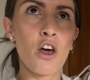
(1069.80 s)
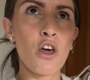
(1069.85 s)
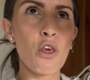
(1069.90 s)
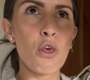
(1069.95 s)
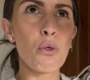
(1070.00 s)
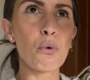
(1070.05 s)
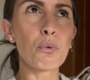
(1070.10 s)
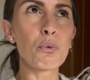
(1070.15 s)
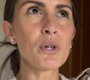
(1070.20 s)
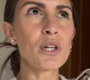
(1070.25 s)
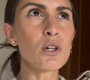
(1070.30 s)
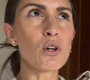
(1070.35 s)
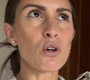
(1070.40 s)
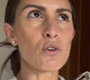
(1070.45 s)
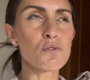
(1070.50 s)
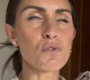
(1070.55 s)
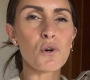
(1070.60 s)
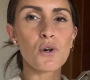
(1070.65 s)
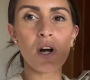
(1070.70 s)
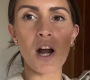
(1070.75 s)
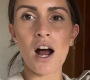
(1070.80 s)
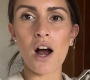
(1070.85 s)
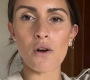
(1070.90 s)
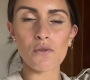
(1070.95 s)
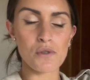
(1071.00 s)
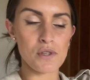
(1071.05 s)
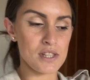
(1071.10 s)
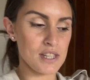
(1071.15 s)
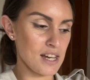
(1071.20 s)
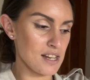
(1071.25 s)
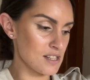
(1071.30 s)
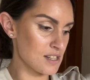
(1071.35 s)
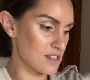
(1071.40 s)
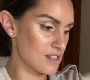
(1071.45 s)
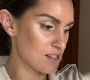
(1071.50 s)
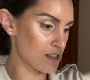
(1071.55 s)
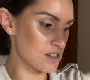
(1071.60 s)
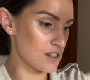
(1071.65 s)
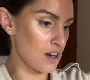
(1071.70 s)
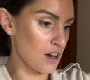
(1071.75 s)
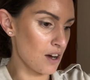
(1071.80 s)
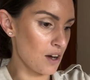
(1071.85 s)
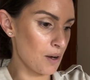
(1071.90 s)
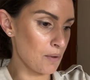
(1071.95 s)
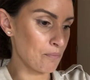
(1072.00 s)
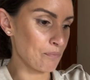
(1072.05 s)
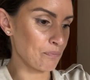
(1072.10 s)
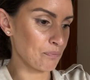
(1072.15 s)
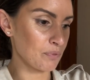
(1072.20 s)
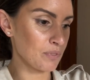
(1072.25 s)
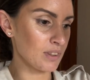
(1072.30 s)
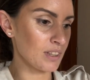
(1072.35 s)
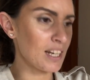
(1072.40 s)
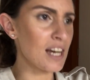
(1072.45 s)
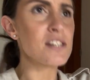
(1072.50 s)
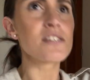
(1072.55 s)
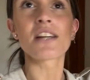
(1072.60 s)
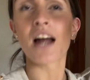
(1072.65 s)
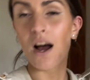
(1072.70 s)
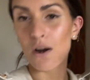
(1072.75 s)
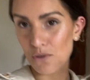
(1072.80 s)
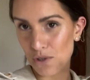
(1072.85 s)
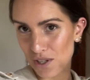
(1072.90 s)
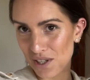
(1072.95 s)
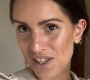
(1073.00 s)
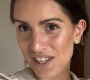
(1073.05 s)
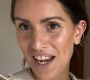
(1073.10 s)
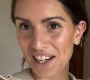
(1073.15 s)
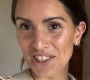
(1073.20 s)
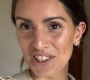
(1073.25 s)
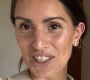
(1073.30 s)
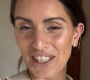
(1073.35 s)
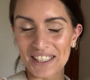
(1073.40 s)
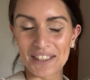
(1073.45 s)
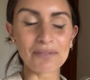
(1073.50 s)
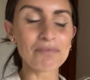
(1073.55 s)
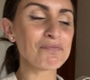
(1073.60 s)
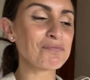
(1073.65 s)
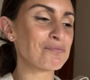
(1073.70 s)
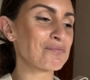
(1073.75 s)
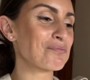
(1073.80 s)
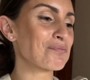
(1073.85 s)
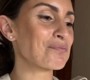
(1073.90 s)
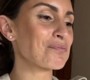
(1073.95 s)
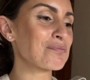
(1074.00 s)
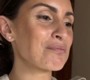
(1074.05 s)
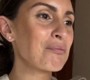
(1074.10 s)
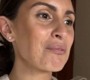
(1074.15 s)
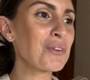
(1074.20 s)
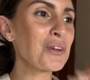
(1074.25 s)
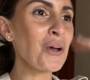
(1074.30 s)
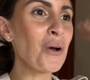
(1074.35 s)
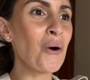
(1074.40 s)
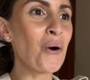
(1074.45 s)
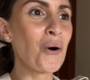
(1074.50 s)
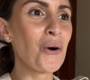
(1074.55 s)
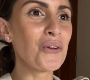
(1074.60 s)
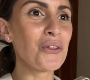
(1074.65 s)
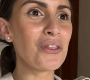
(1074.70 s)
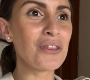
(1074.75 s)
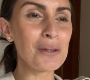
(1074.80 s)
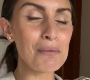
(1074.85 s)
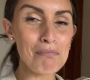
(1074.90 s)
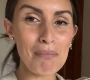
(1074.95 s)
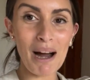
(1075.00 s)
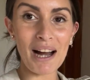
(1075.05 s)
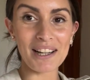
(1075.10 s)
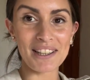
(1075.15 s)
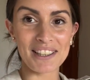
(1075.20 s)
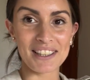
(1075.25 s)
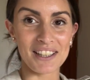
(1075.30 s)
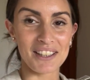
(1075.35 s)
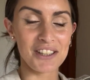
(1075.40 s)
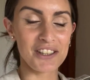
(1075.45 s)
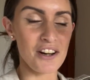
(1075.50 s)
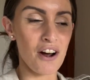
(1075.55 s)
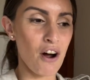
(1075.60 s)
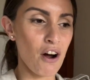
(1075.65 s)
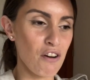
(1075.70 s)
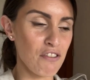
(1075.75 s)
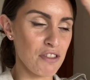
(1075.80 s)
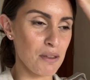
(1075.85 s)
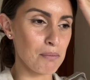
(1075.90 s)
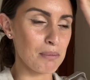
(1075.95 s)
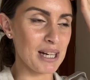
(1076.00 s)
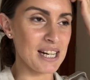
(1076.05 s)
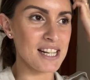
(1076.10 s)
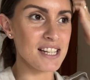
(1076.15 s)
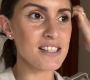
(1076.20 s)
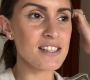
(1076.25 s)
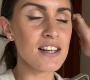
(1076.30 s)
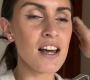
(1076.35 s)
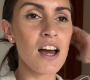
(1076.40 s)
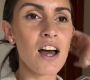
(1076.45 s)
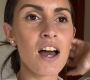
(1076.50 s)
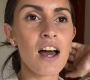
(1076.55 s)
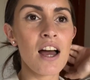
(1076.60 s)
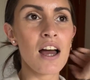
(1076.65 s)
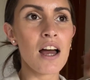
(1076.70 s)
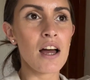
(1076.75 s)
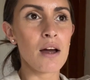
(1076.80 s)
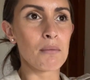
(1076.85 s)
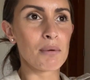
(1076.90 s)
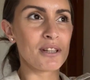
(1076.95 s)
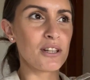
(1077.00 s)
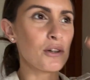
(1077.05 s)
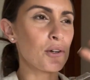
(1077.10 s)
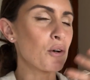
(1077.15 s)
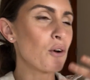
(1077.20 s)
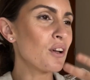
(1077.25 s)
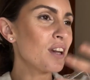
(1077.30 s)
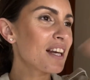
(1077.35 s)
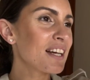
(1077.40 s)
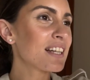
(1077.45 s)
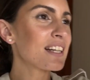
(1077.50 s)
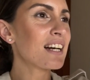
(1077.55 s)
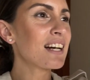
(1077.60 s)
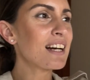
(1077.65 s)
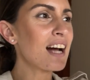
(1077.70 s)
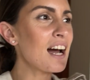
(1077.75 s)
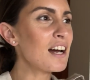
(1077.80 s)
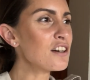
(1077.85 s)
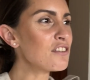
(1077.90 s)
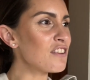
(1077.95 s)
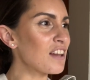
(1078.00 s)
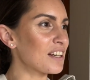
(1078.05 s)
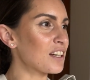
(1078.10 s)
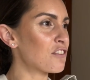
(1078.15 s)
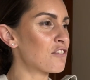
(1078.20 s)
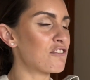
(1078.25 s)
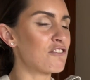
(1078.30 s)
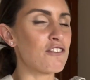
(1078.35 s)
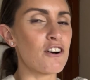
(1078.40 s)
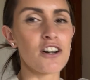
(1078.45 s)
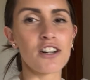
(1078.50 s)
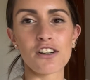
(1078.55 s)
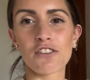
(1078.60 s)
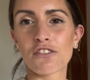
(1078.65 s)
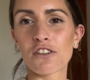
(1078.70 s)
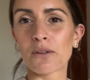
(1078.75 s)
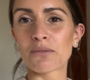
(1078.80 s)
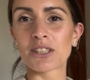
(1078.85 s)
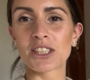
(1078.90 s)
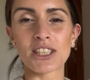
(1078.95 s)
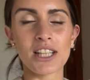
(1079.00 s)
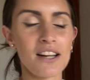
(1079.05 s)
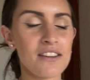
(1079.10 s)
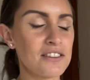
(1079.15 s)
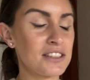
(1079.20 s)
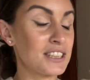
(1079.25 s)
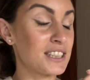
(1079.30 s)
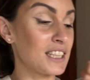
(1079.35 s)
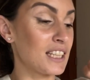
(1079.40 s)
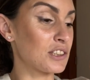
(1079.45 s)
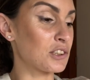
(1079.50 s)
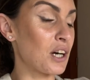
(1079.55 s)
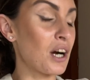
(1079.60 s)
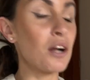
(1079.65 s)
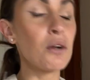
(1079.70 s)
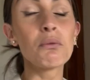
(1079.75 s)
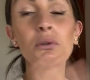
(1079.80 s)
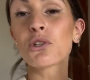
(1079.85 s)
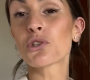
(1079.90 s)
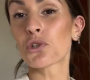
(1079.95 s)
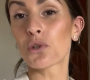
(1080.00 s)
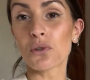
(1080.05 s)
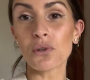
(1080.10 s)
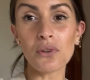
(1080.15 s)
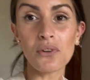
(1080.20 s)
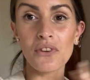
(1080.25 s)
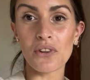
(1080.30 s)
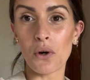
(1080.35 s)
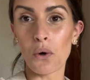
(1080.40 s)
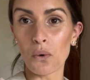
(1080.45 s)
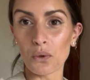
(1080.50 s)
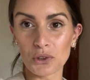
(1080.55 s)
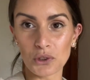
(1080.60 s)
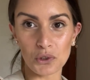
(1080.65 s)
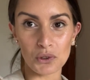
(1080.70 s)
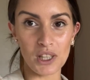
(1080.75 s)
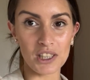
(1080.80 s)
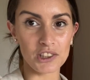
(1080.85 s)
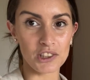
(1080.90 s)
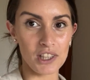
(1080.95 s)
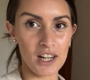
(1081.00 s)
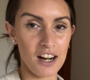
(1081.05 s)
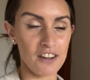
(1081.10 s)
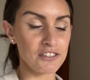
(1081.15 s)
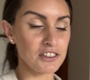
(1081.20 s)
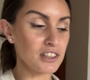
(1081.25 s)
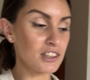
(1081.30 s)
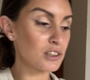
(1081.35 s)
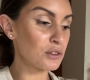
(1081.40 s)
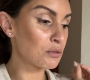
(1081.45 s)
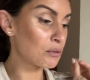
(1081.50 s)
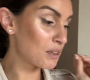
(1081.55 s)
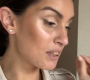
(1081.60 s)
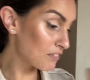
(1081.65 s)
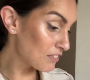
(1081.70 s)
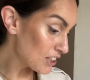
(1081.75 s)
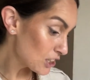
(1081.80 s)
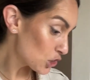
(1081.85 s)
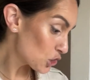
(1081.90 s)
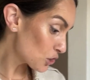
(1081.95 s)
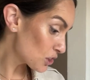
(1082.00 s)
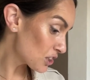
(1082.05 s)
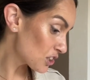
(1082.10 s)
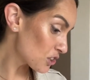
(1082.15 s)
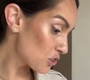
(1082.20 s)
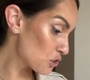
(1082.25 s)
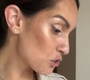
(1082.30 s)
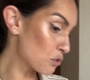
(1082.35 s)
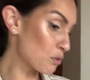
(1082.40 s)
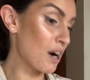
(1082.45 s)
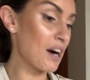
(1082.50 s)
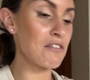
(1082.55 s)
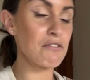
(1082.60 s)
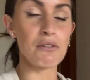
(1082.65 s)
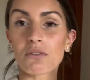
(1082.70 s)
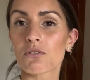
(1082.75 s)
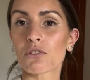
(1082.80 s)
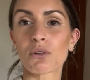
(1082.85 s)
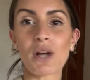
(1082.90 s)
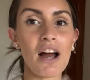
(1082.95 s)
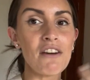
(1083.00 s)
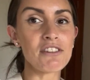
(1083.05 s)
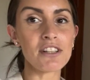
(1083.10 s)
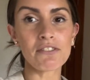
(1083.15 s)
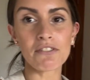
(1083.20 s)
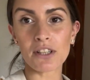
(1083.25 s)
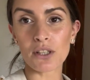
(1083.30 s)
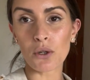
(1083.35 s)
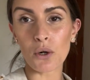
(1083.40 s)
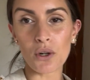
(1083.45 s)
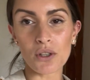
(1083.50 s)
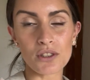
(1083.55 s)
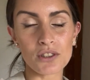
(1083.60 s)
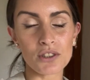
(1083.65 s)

3 or 4 guest houses actually, on the backyard of the place. But they're all like kind of like far from each other, etc. I will show you the whole structure after, because we literally just arrived. We haven't even gone